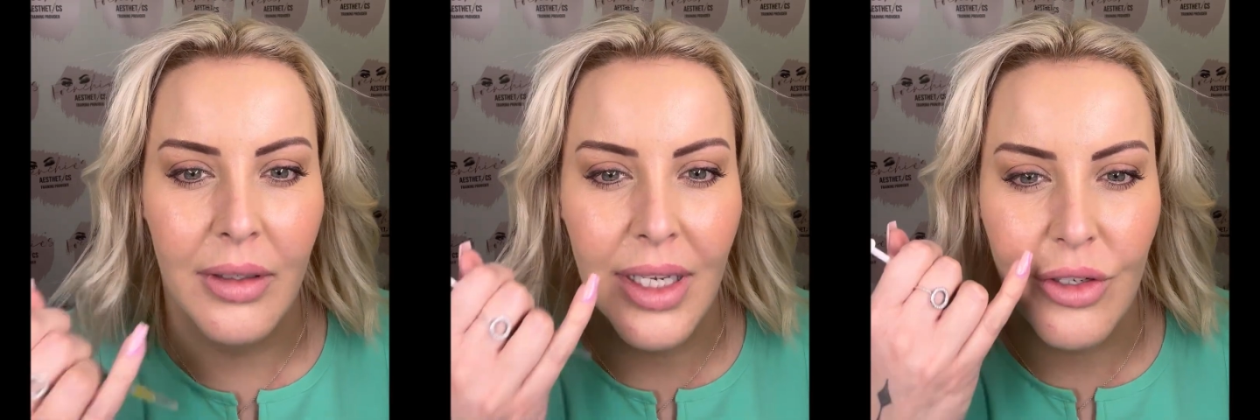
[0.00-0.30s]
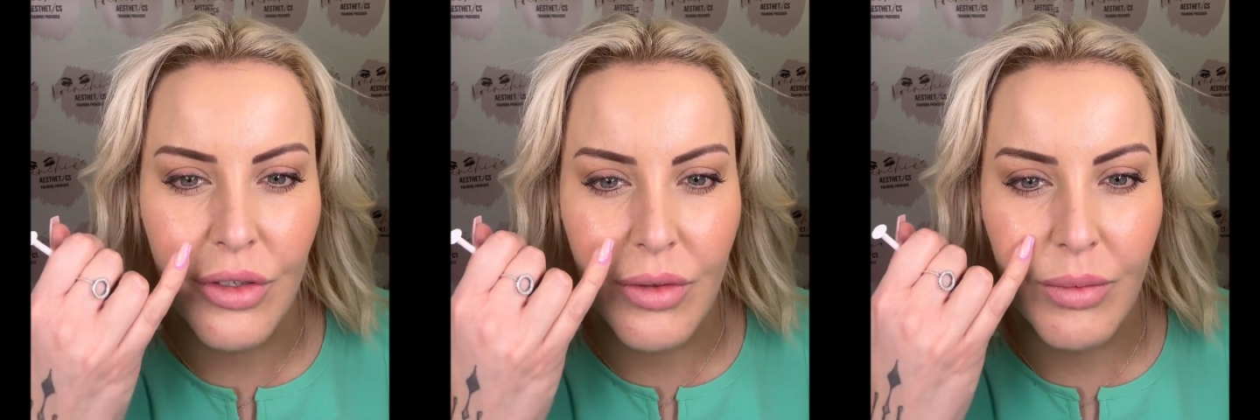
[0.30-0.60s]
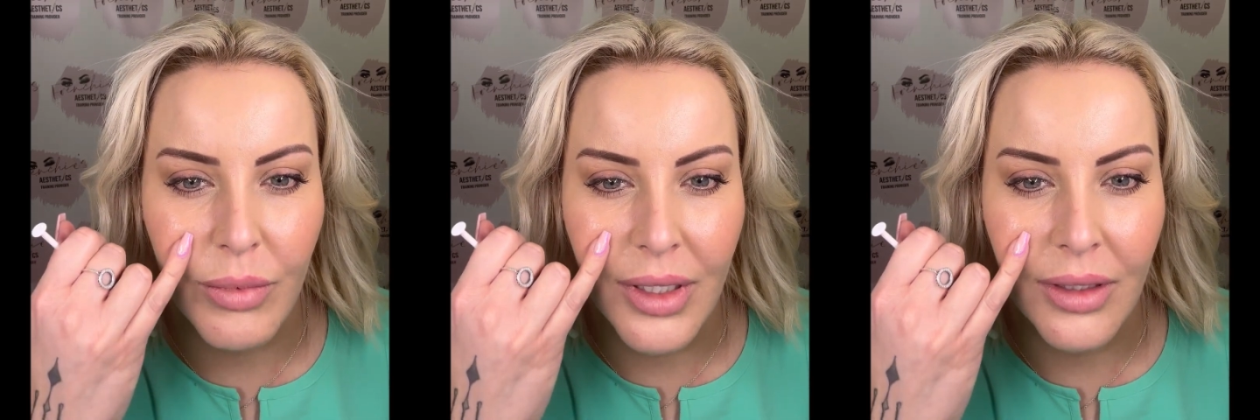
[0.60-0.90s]
That just
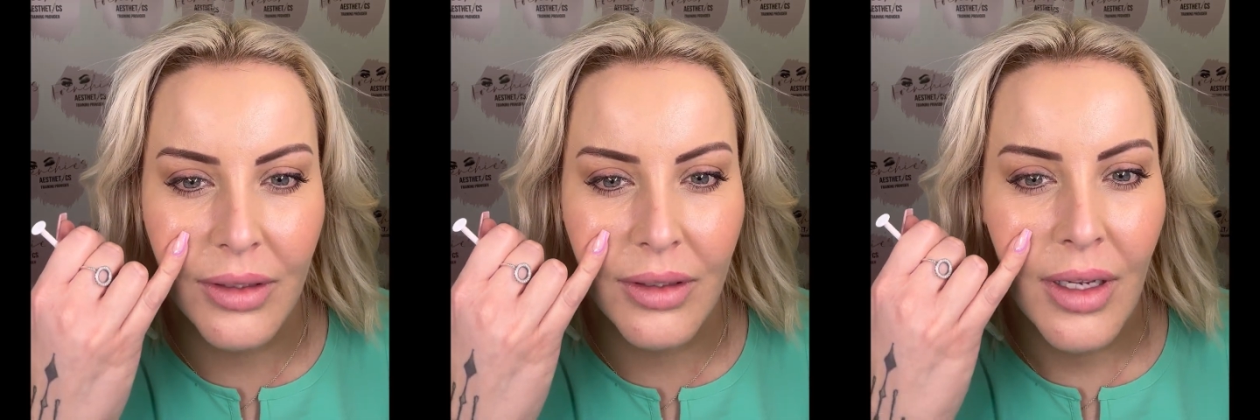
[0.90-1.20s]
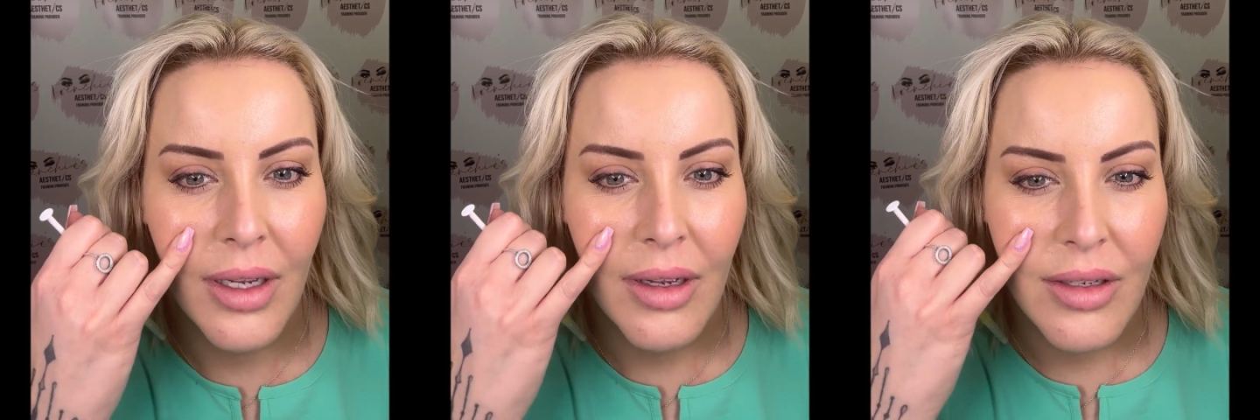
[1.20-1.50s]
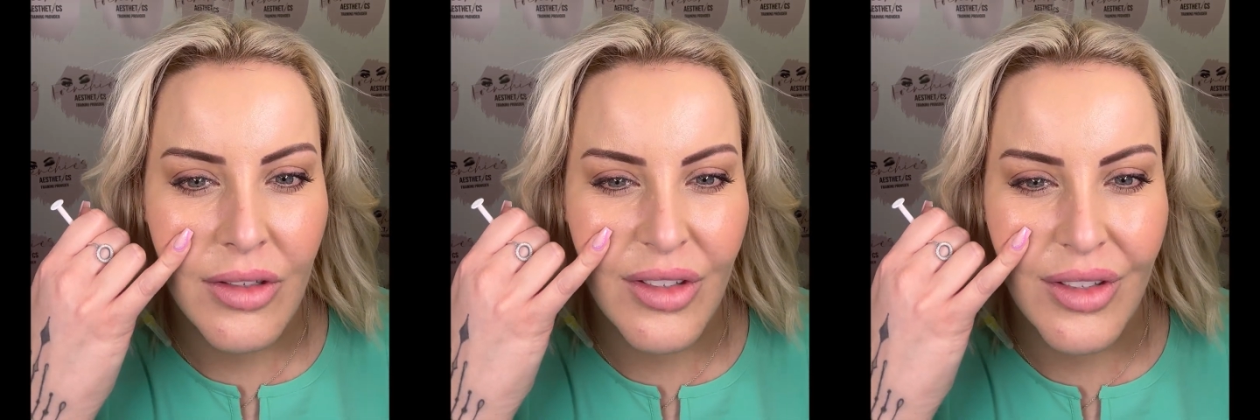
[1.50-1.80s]
will
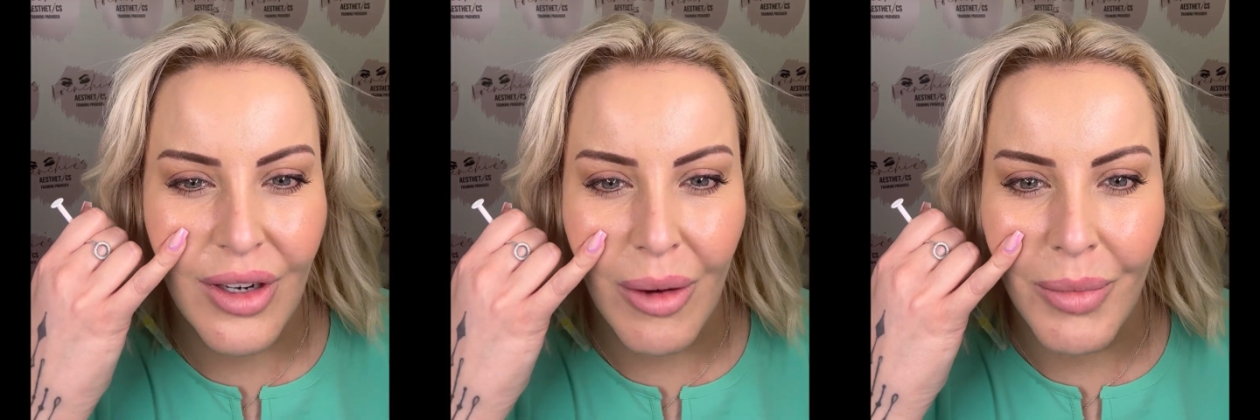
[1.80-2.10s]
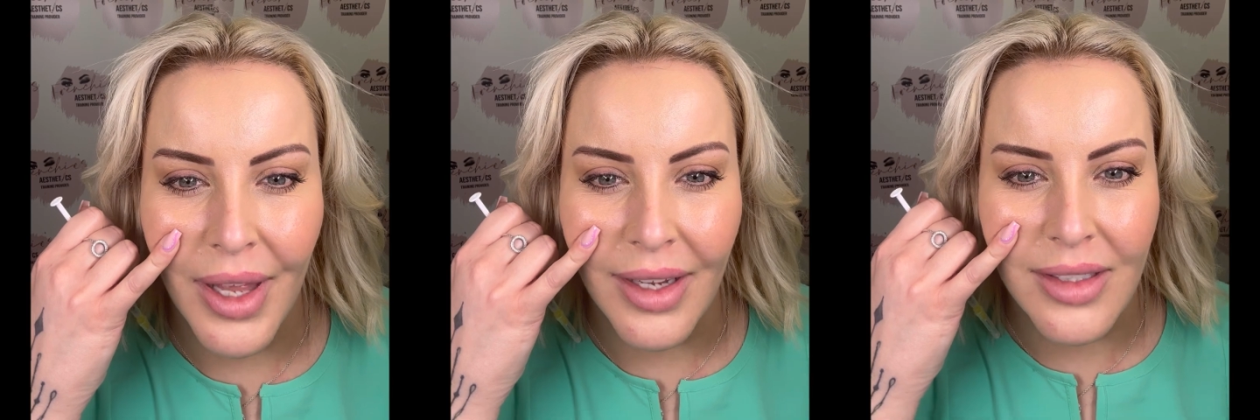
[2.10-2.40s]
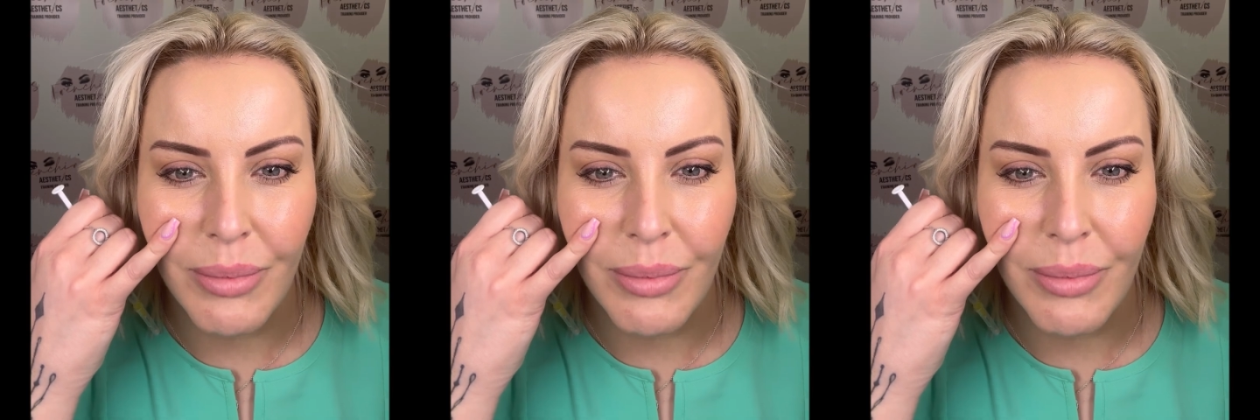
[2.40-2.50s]
stop that